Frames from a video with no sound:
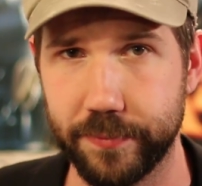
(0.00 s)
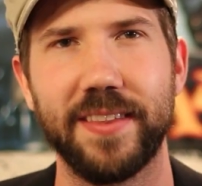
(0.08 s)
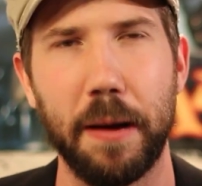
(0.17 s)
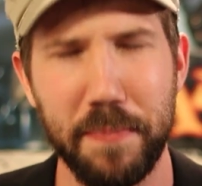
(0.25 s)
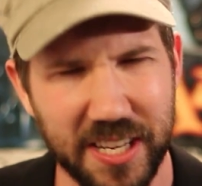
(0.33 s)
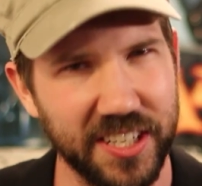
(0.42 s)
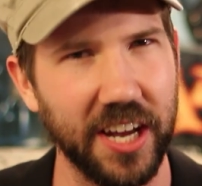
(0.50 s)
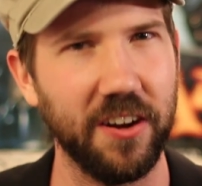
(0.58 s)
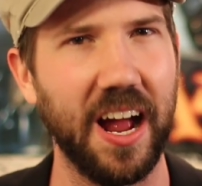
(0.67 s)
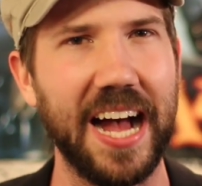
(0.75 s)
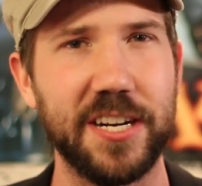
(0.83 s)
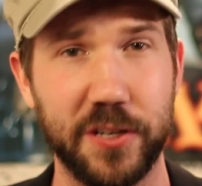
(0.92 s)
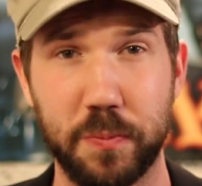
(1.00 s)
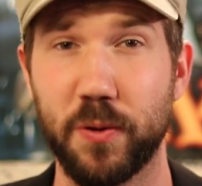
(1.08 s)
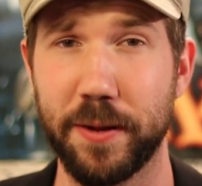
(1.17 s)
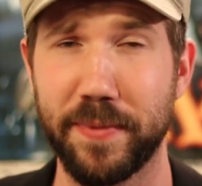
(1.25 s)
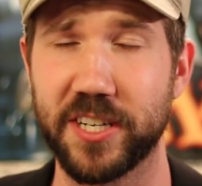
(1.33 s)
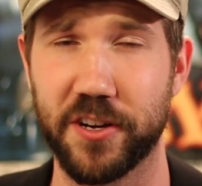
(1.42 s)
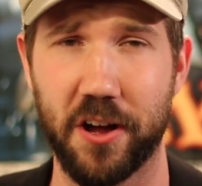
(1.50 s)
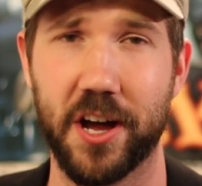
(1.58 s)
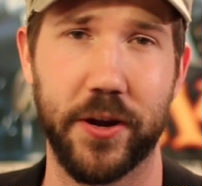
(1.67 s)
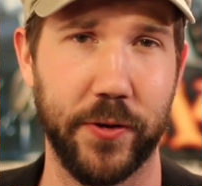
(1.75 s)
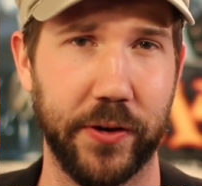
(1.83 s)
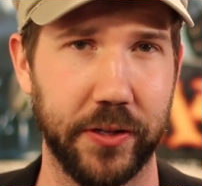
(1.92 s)
Now, Mistcutter Hydra is pretty much an
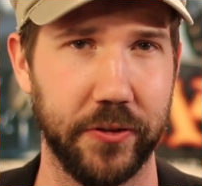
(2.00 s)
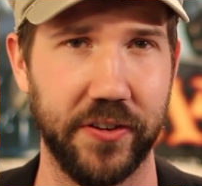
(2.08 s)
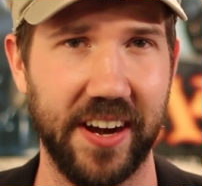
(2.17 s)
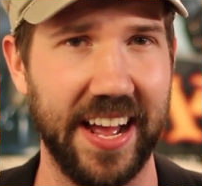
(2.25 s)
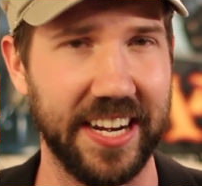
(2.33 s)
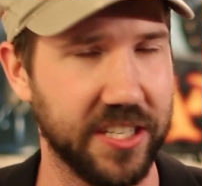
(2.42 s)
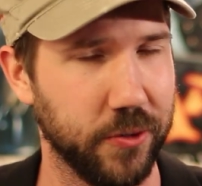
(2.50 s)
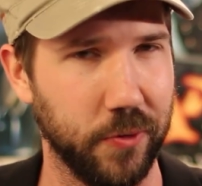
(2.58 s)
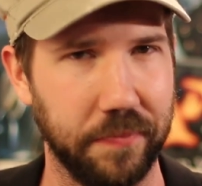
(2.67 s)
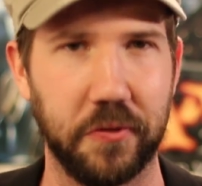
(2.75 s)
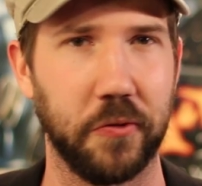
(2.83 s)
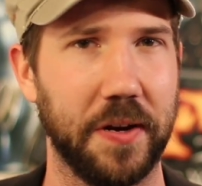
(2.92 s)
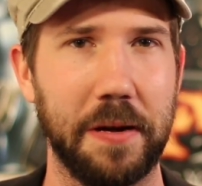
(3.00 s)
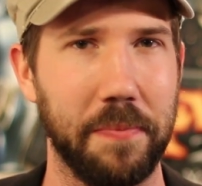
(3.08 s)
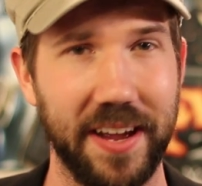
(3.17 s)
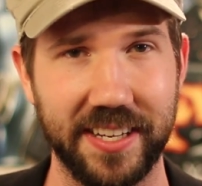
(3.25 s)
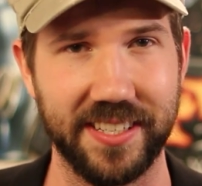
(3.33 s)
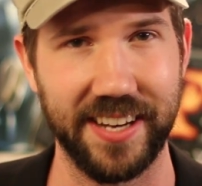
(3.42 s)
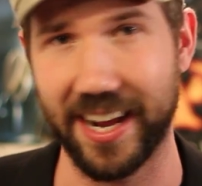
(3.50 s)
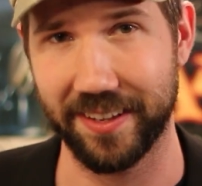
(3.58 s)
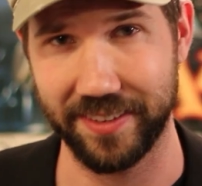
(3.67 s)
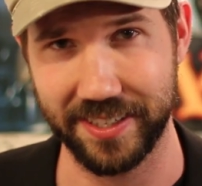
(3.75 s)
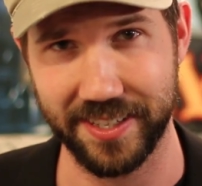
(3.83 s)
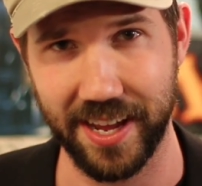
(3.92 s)
auto-include in any sort of green-based
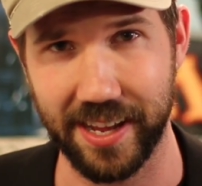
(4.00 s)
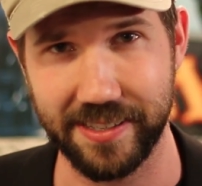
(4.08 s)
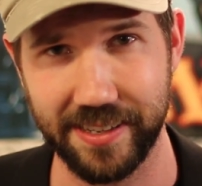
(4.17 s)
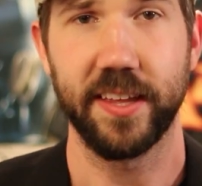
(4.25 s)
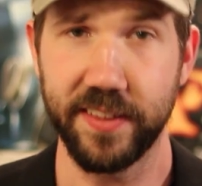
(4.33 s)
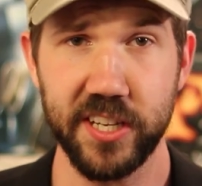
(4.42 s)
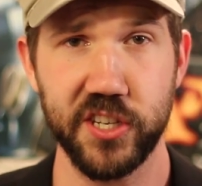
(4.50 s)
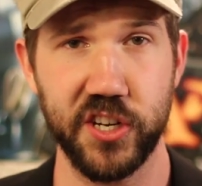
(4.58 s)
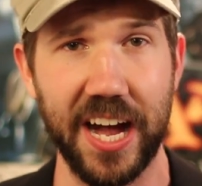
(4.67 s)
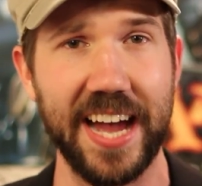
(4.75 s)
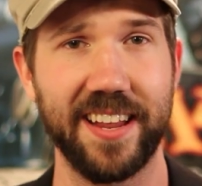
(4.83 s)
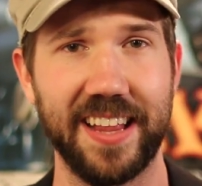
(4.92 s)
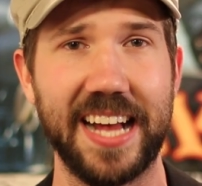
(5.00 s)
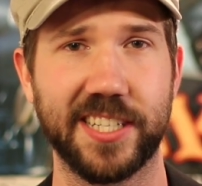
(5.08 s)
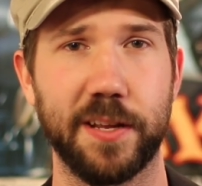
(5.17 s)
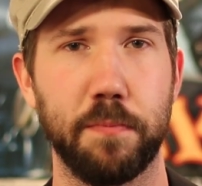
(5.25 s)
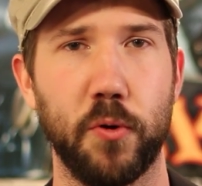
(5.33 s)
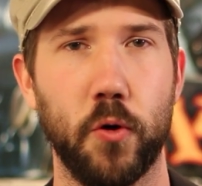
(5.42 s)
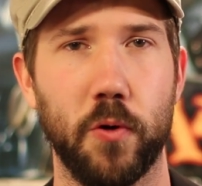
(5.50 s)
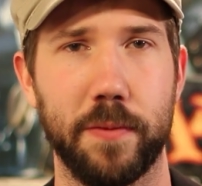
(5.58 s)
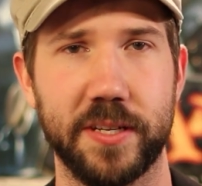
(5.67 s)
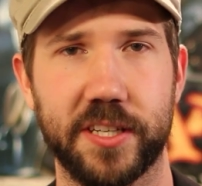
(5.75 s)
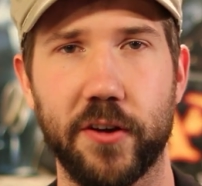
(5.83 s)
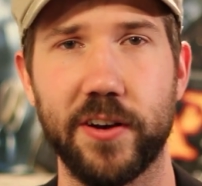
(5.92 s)
deck these days. This giant Alaskan
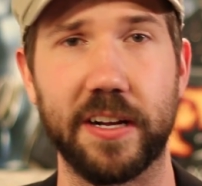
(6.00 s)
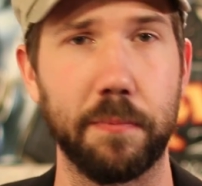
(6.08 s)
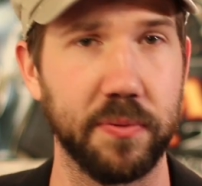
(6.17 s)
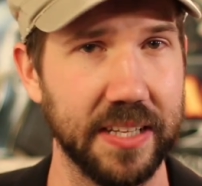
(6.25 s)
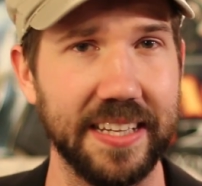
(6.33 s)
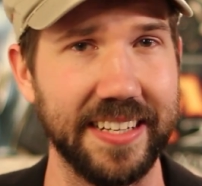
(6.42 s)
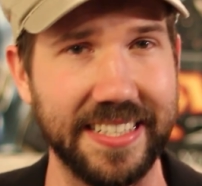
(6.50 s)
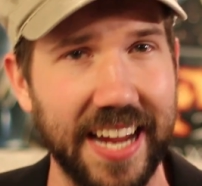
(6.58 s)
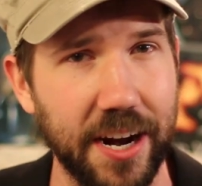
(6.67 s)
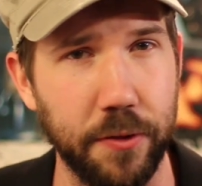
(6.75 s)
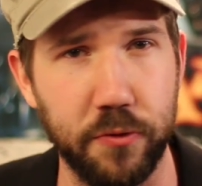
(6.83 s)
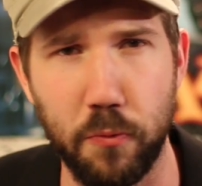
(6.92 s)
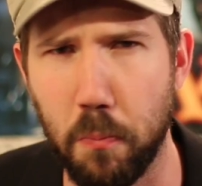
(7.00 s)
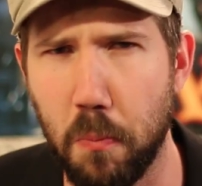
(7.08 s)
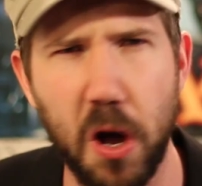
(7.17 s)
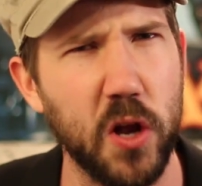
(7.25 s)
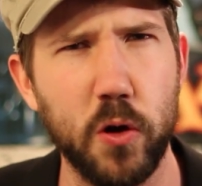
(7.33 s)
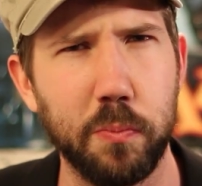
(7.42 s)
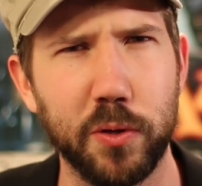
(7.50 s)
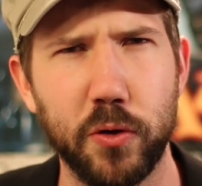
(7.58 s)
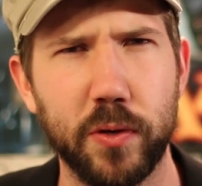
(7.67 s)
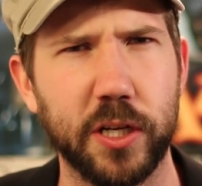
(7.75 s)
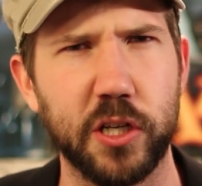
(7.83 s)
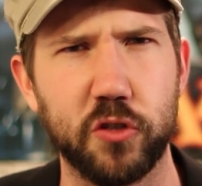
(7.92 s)
Bullworm is going to completely tear through mono blue
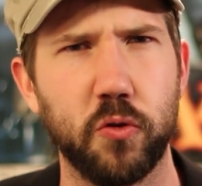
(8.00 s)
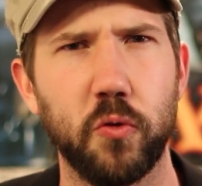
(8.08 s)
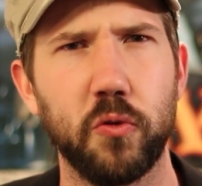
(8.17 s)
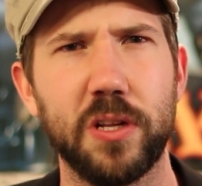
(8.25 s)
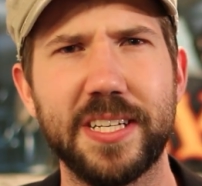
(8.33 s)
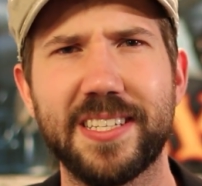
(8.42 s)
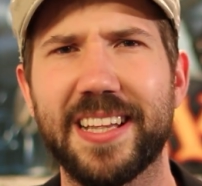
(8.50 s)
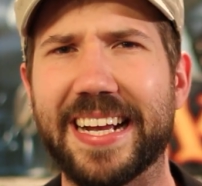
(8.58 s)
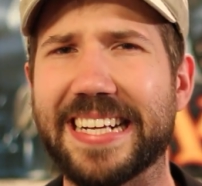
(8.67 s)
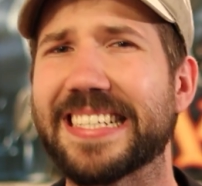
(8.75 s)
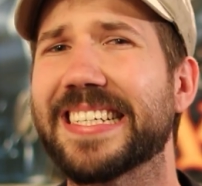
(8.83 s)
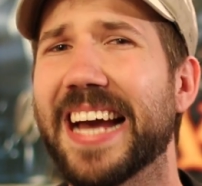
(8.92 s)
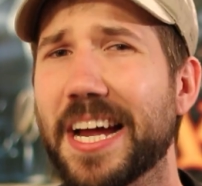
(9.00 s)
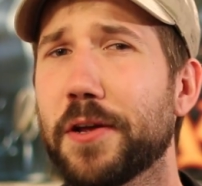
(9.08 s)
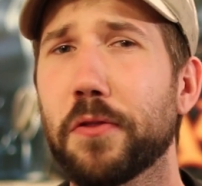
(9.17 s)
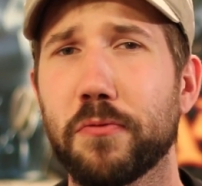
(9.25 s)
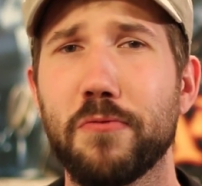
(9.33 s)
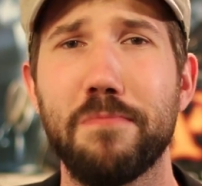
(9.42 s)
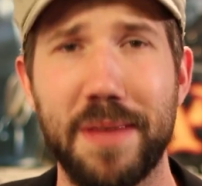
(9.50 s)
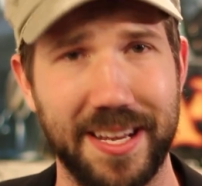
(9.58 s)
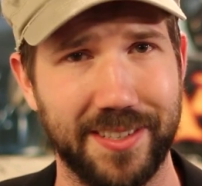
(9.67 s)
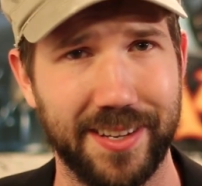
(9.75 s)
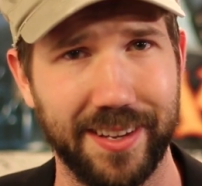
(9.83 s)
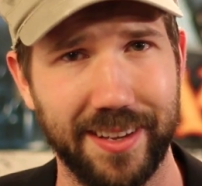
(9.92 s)
and control lists like it's cutting through
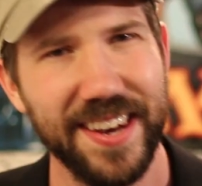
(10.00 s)
mist.